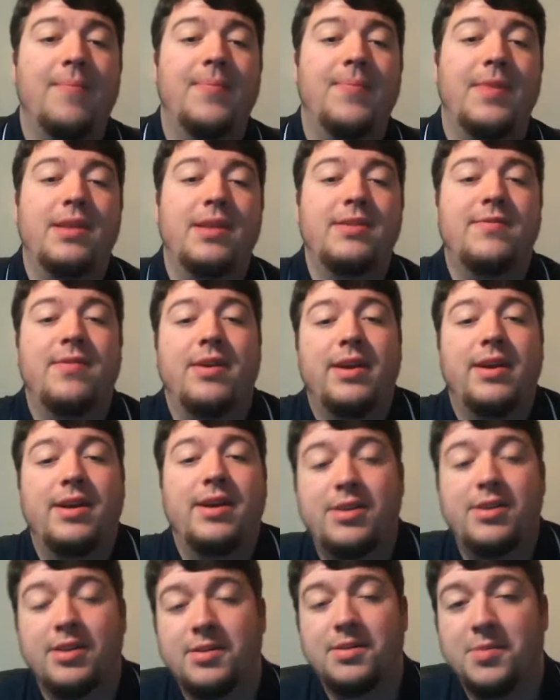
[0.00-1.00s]
This
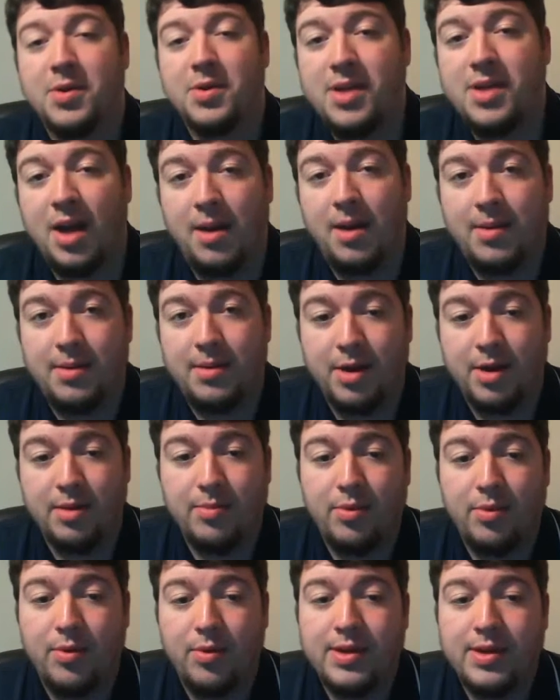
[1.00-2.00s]
variation is most common among
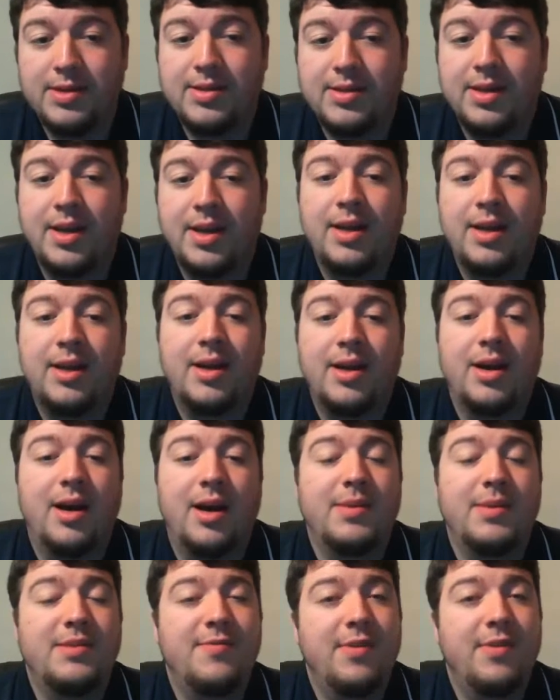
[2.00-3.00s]
boys.
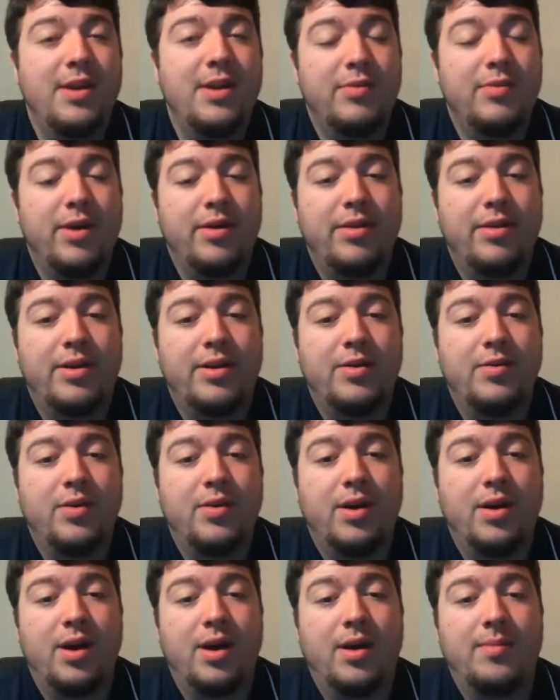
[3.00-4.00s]
It's very rare though,
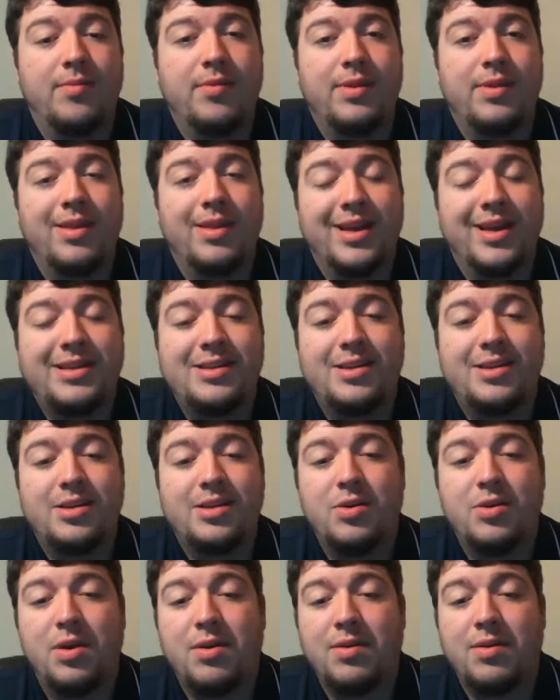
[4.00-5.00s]
with less than
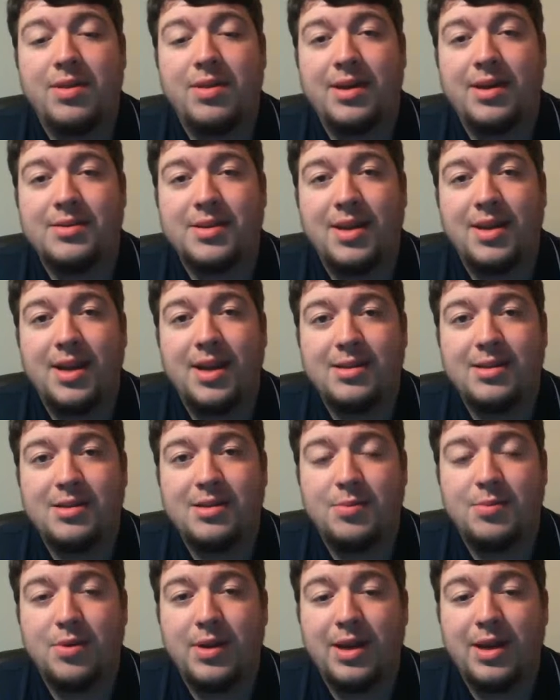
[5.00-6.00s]
200,000 cases
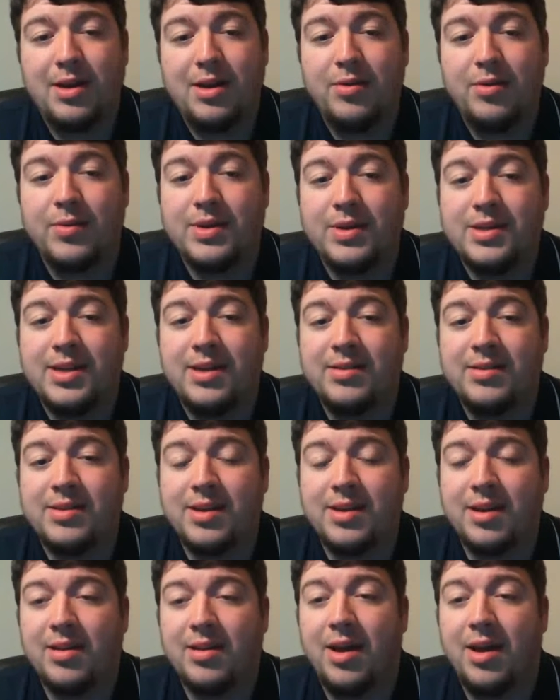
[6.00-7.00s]
per year, which sounds
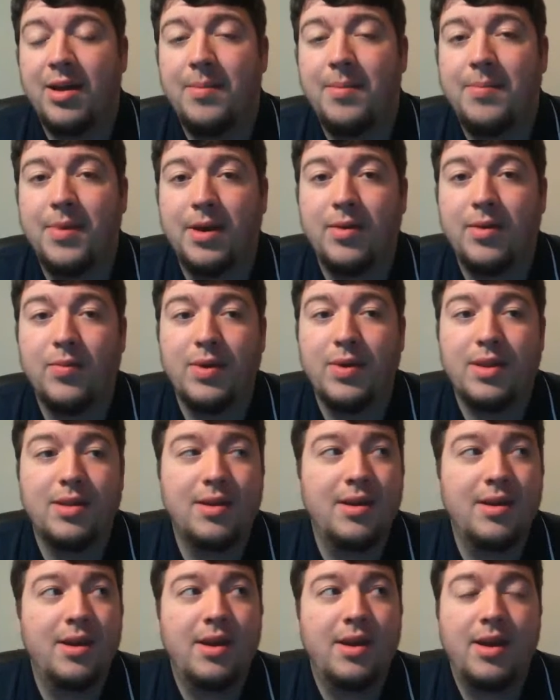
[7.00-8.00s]
like a lot, but with
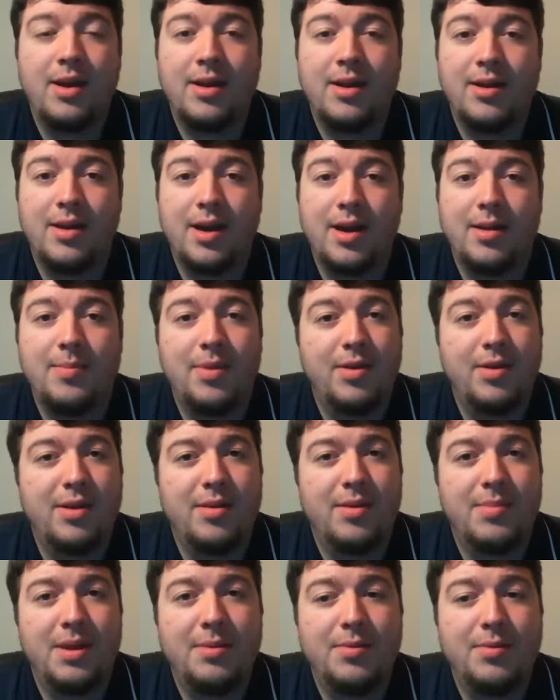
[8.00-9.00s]
9
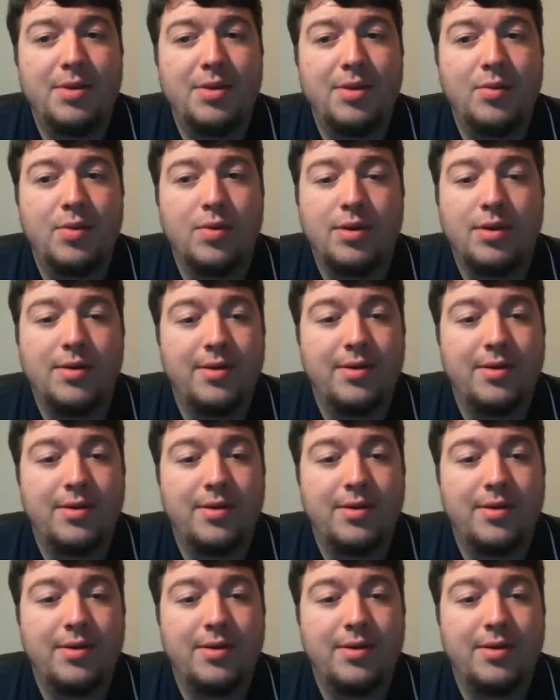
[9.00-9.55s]
billion people in the world,